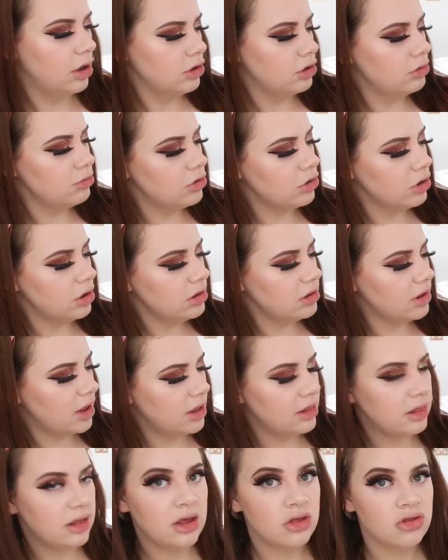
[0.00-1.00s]
So I'm just going to
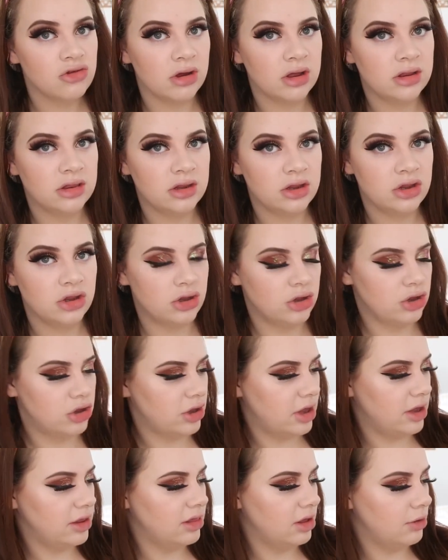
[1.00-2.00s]
take the transition
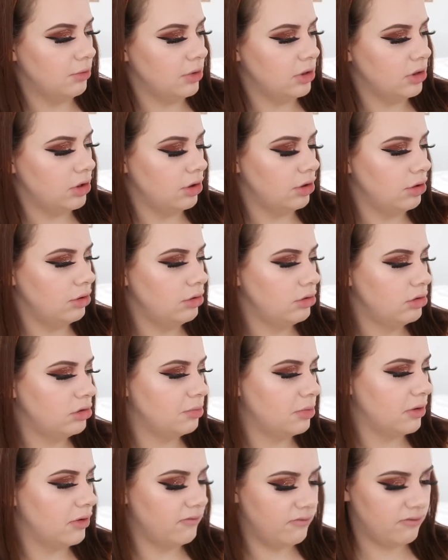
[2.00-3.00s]
shade that we use,
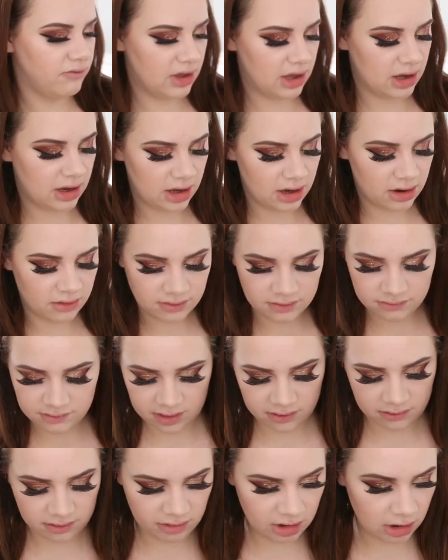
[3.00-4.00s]
but very,
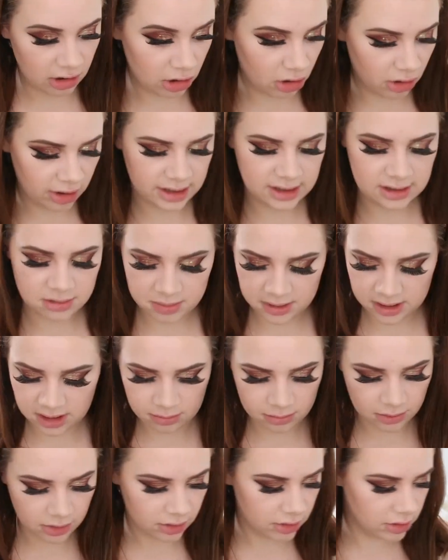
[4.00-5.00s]
very light
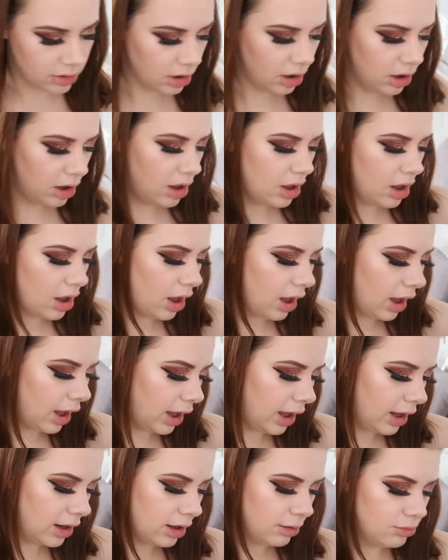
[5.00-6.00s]
pigment,
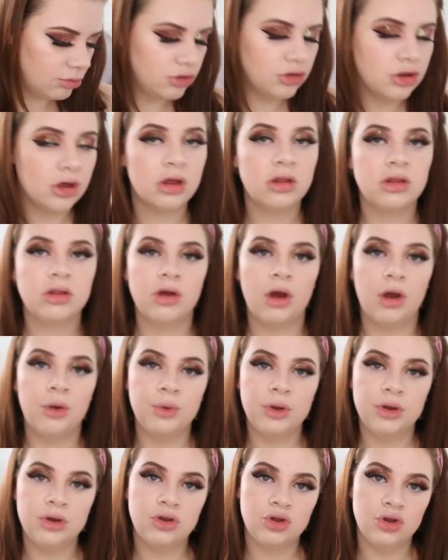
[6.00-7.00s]
and I'm just
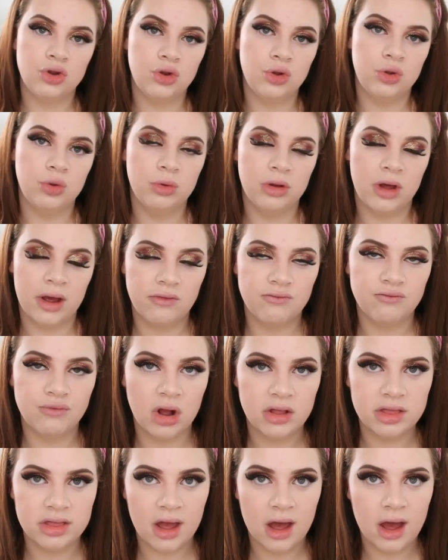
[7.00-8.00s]
going to like
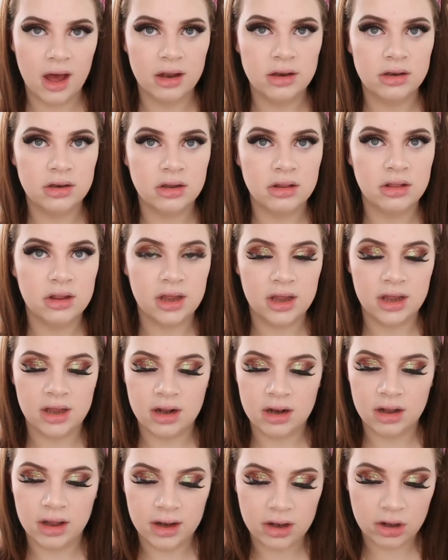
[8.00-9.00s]
run that under the
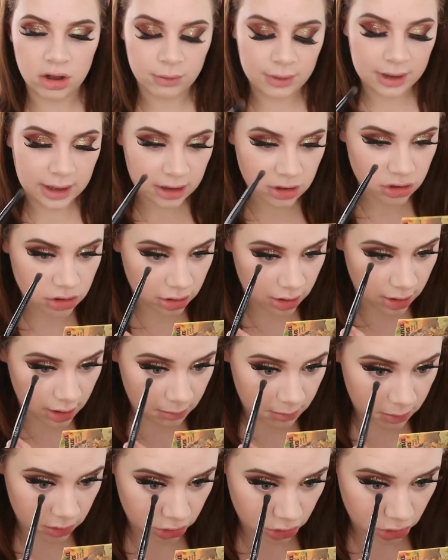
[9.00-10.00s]
like lower lash
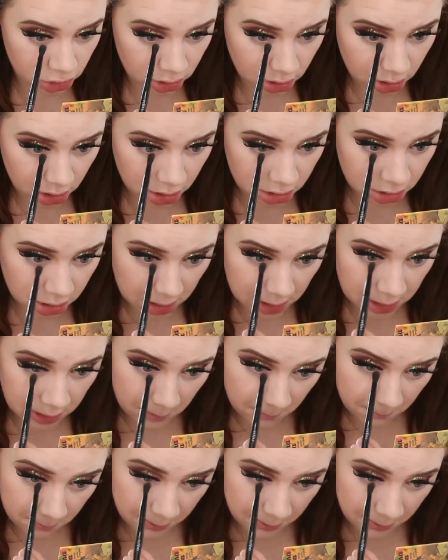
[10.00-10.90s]
line, but just a little